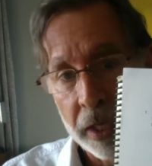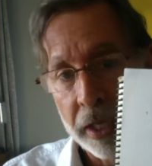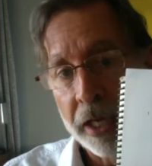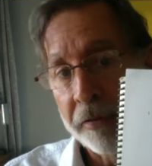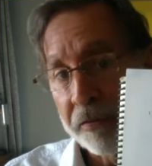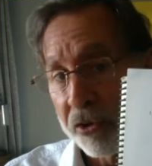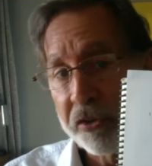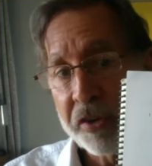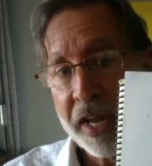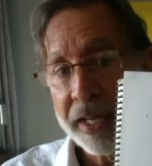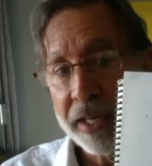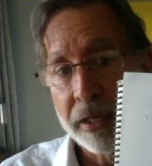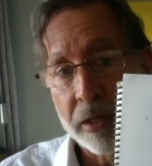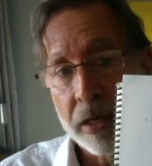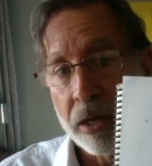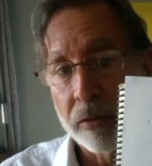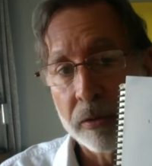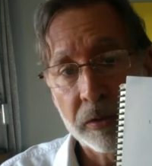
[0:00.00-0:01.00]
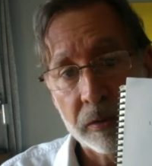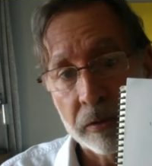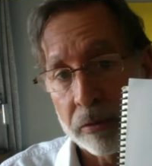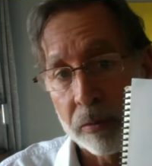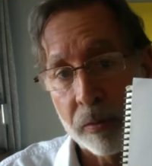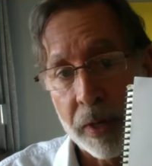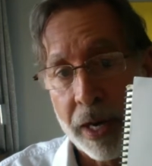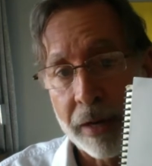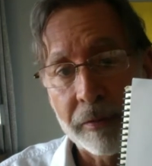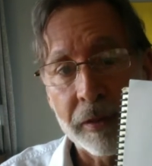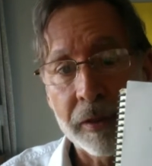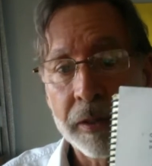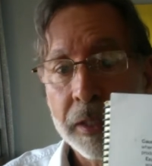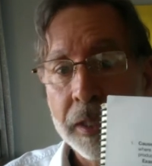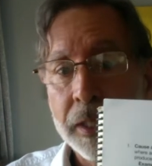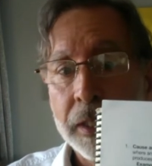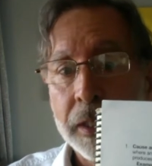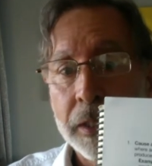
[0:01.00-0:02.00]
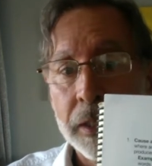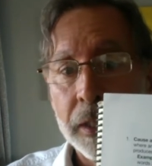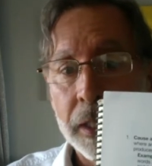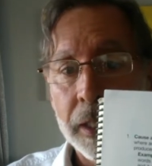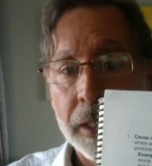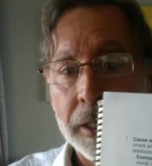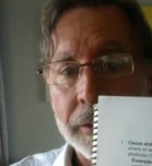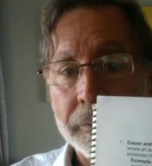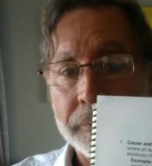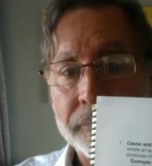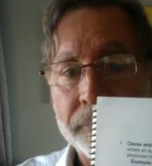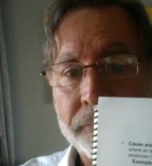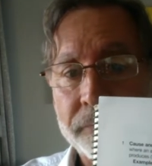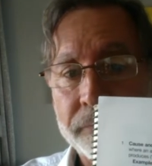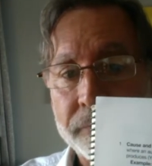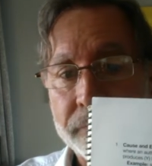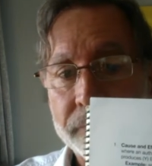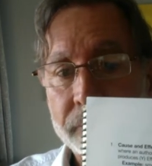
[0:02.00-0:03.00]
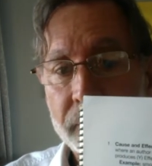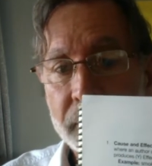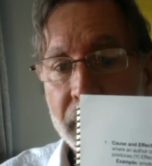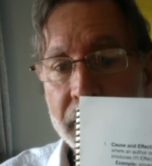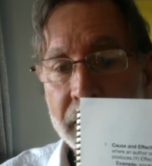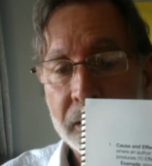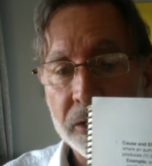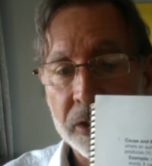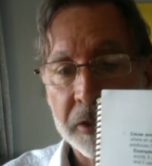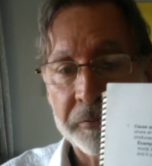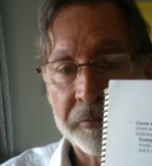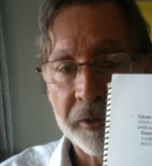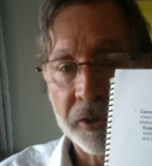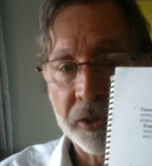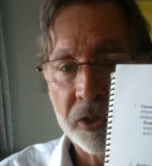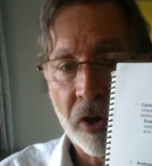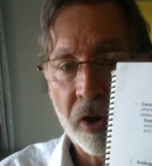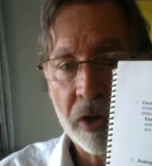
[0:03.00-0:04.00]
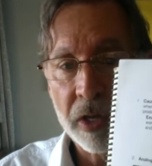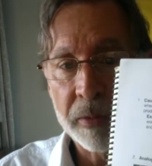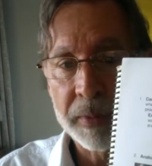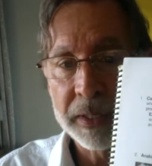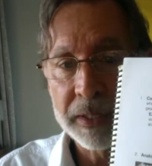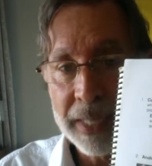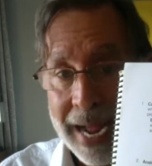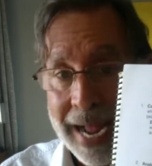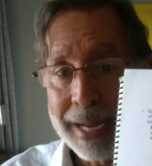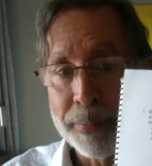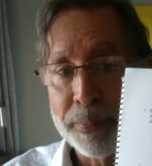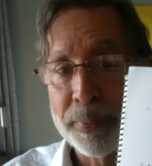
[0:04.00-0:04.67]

if you're taking notes or whatever, here's the first argument type